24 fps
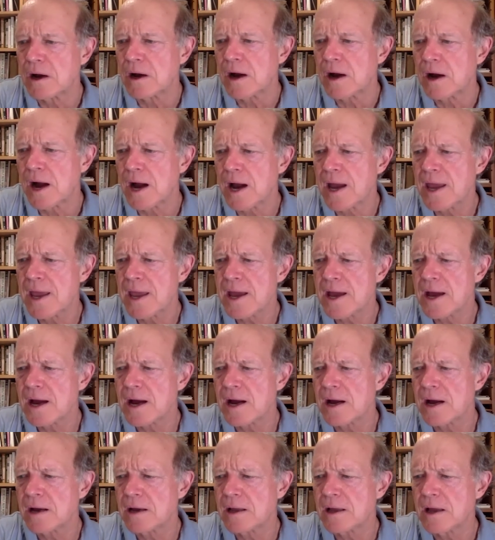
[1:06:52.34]

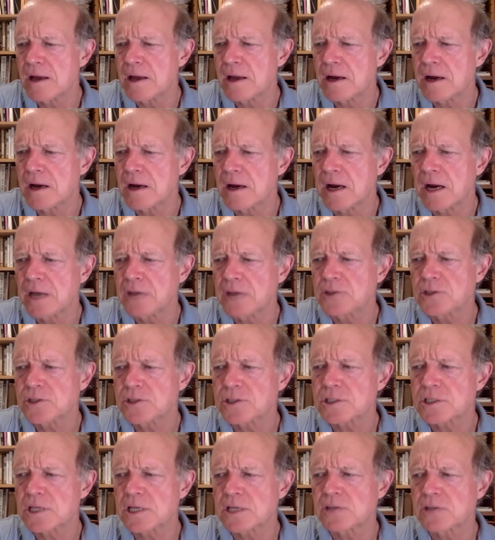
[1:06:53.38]
I'd
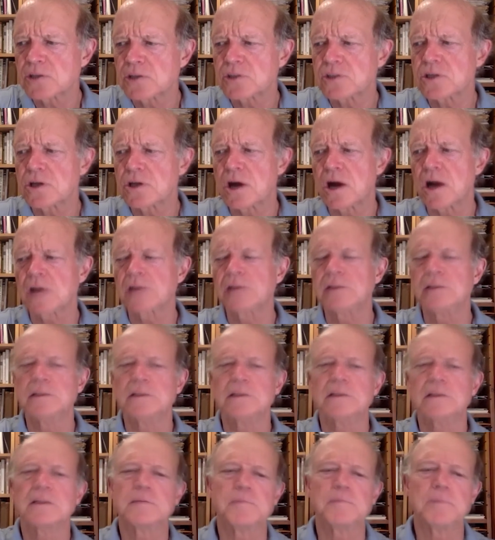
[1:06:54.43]
just like to talk a
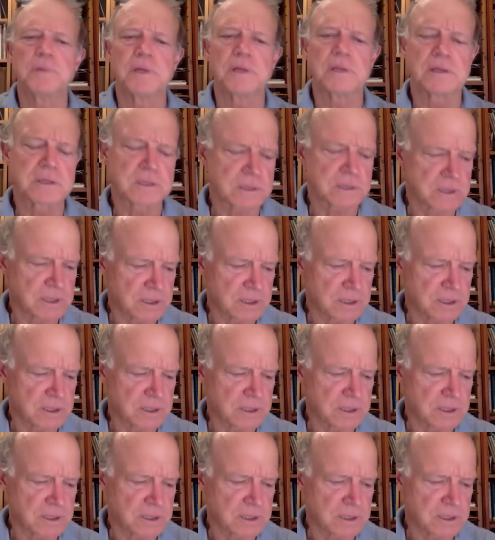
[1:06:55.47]
little bit.